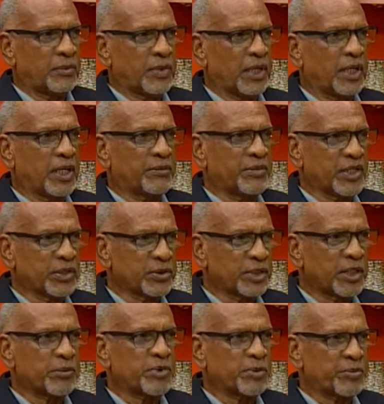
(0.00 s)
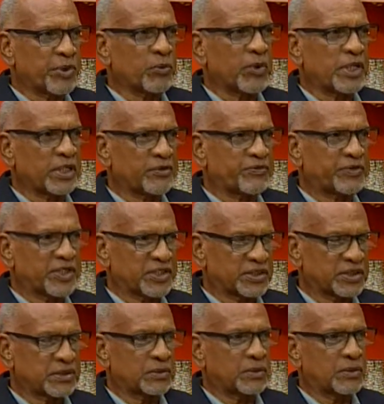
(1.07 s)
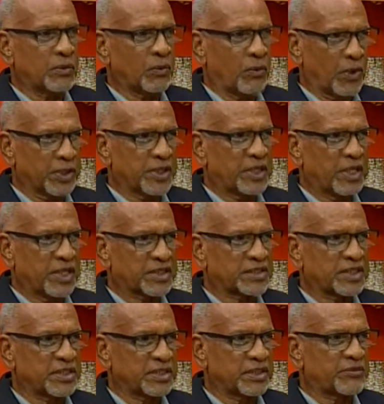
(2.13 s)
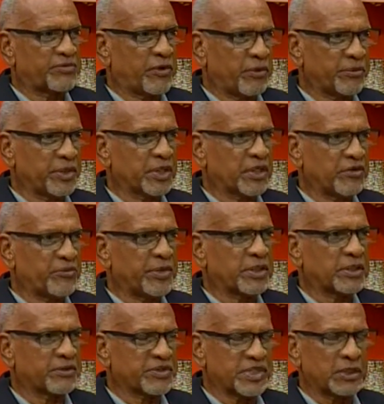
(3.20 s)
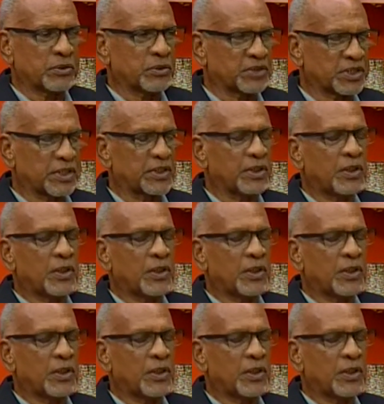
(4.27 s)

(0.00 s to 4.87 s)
the UWP, when it first won elections and formed the government of St. Lucia,